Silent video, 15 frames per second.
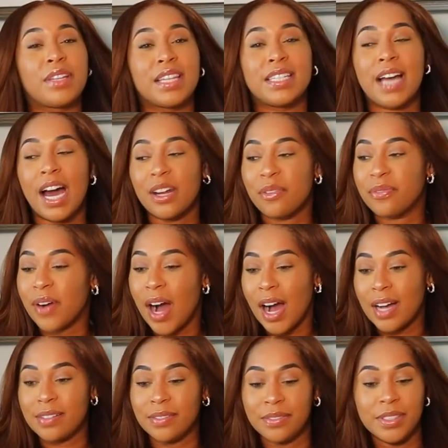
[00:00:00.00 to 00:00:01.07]
The 9 to
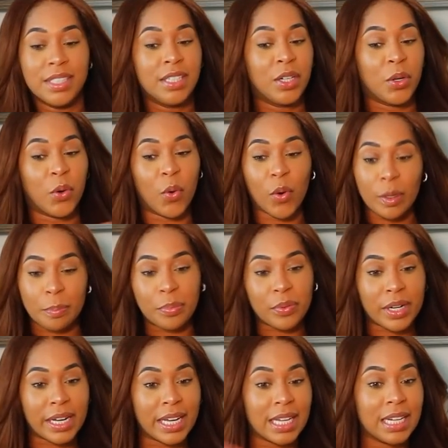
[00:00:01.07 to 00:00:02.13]
5,
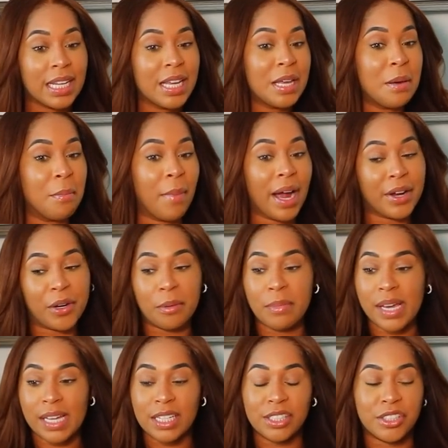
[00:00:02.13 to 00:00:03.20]
corporate,
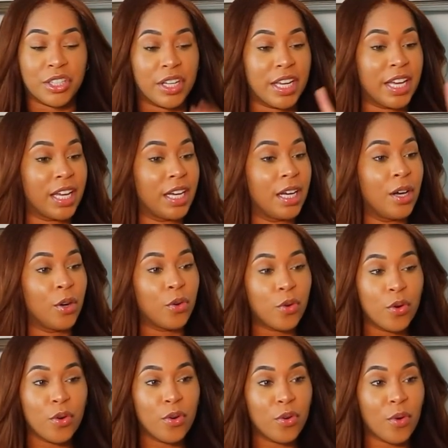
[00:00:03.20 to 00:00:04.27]
micromanaging,
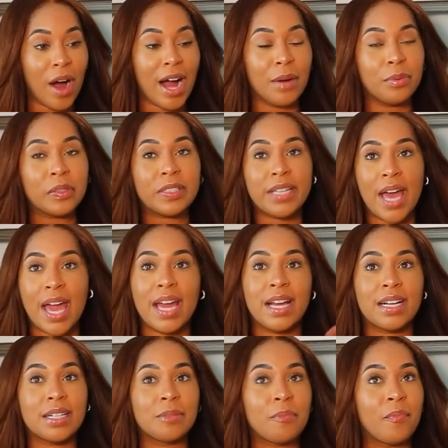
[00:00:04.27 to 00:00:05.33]
whew, I will take